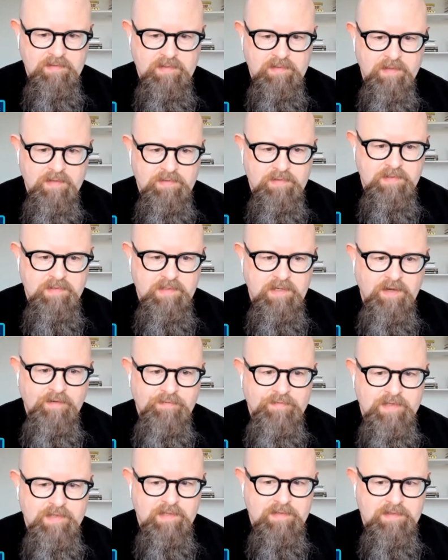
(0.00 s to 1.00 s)
get discussed
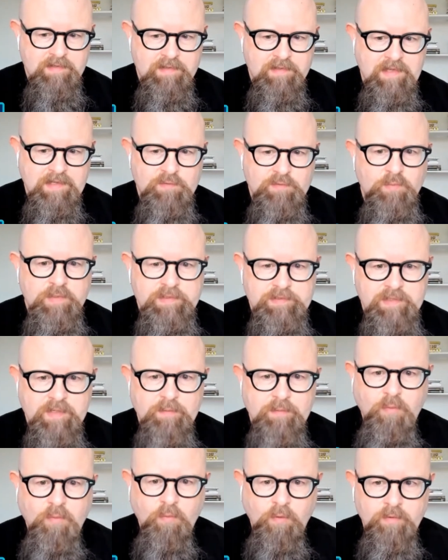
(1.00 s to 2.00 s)
enough that's
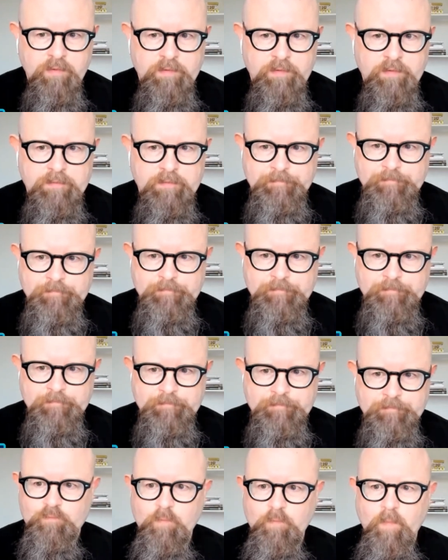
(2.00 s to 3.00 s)
really important
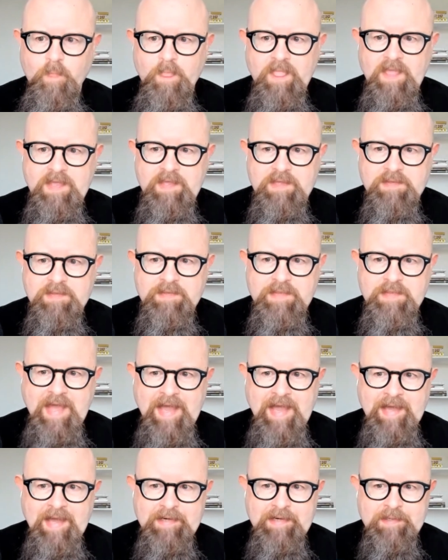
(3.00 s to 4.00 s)

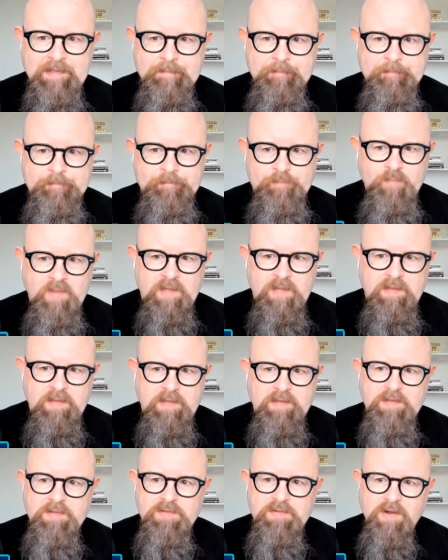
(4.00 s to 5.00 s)
is that
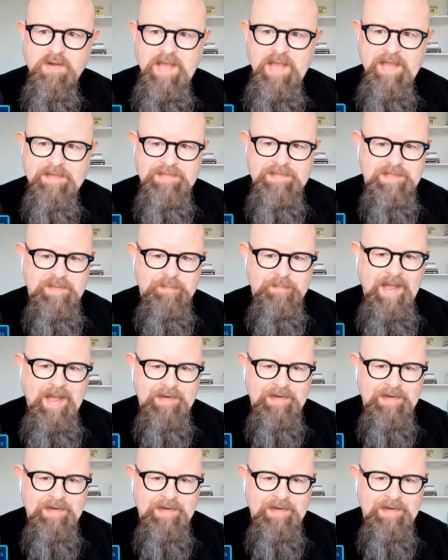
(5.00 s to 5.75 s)
this all has an